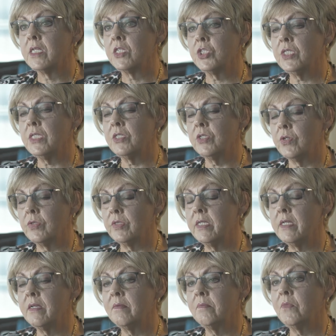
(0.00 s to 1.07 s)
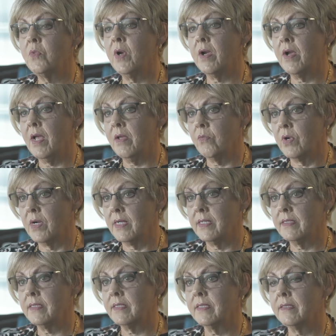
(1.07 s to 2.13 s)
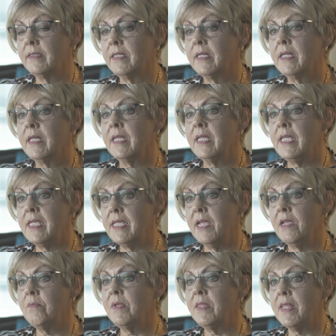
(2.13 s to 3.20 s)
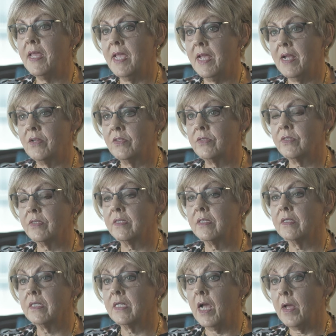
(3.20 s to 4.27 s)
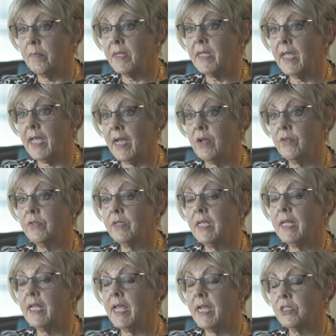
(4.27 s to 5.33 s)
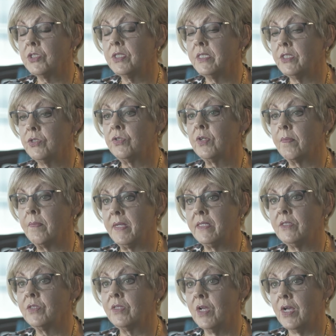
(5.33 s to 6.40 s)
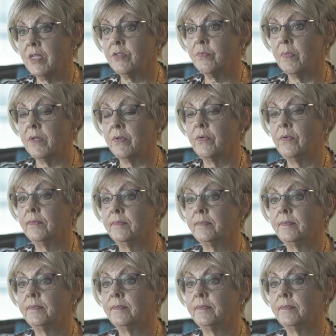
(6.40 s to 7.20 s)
she told him where I was. He came in the house, got me out, and actually took me to the hospital.